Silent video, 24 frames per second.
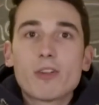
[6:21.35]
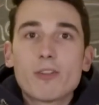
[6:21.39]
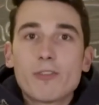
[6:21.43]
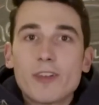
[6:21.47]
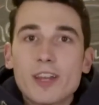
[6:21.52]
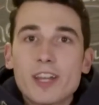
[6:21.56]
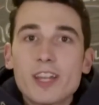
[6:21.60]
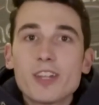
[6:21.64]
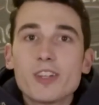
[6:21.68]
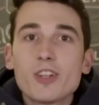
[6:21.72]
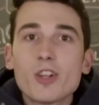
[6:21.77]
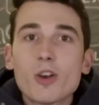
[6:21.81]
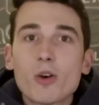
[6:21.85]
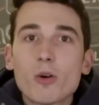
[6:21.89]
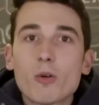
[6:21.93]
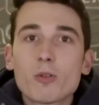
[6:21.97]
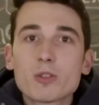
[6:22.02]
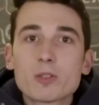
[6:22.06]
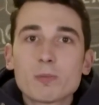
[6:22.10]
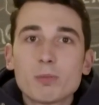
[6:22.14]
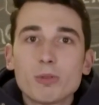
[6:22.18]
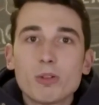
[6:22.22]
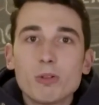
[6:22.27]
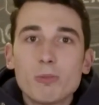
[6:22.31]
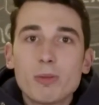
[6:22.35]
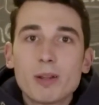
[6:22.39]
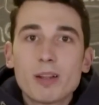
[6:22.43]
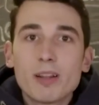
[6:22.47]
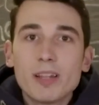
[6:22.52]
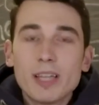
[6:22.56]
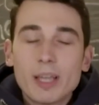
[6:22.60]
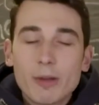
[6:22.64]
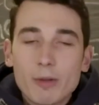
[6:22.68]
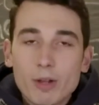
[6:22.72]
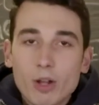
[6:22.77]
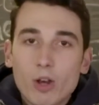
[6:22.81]
If I didn't know it was
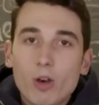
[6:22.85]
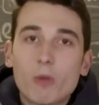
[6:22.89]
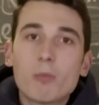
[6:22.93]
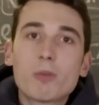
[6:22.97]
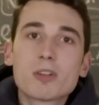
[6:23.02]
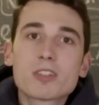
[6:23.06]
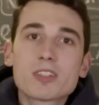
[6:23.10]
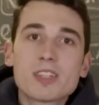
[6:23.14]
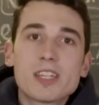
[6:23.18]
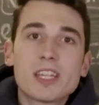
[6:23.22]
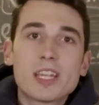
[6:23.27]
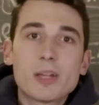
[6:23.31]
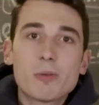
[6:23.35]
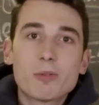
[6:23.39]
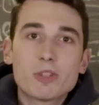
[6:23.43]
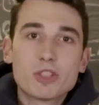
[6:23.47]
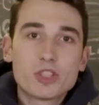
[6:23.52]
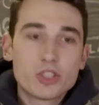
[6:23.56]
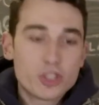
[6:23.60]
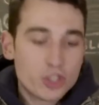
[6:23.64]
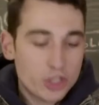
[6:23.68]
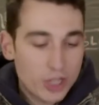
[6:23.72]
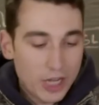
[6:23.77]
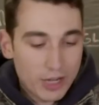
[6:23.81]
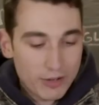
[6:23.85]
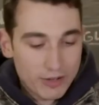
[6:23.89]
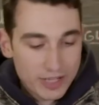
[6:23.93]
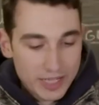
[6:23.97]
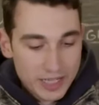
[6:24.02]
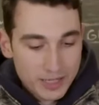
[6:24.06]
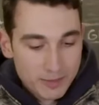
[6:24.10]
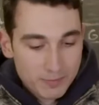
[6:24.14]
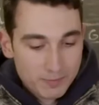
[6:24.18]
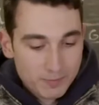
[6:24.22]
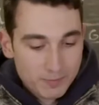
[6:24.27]
blueberry, I would almost think it was cherry.